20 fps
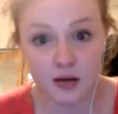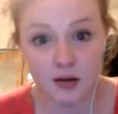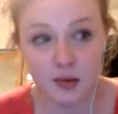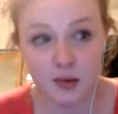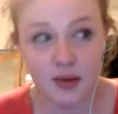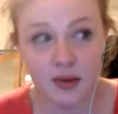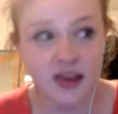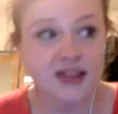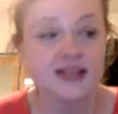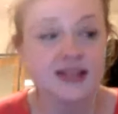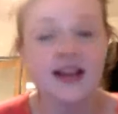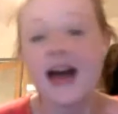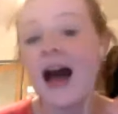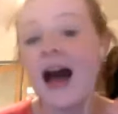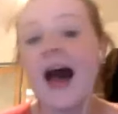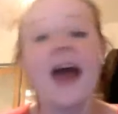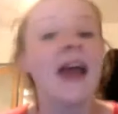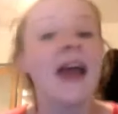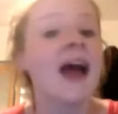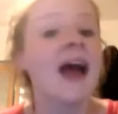Because
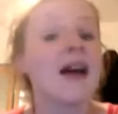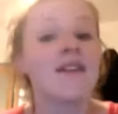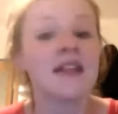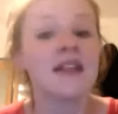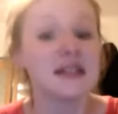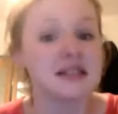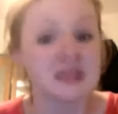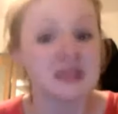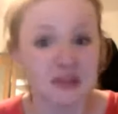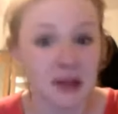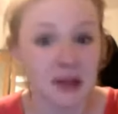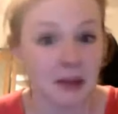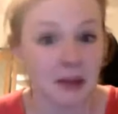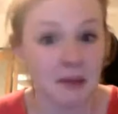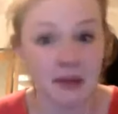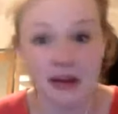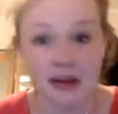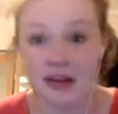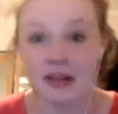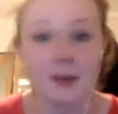I haven't
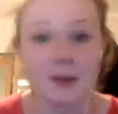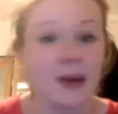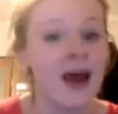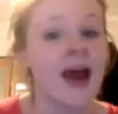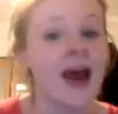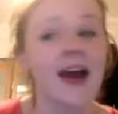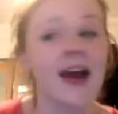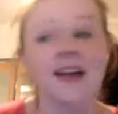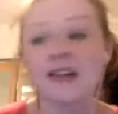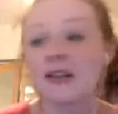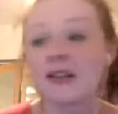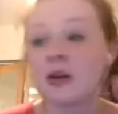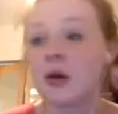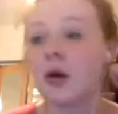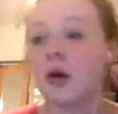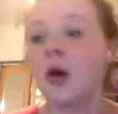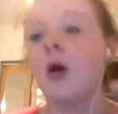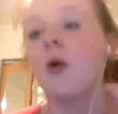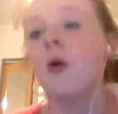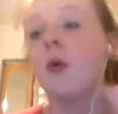slept in the past
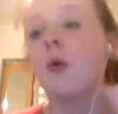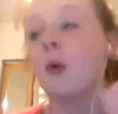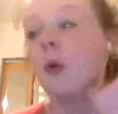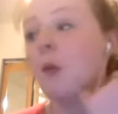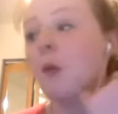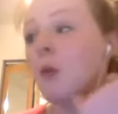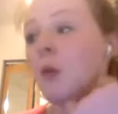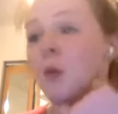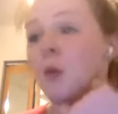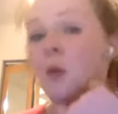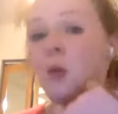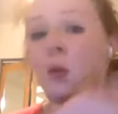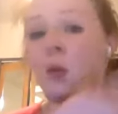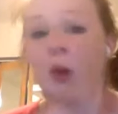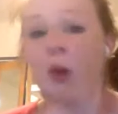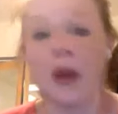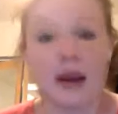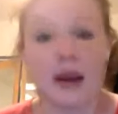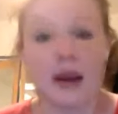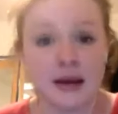
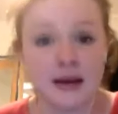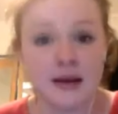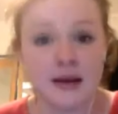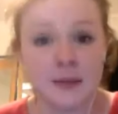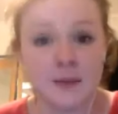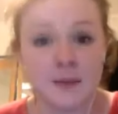week.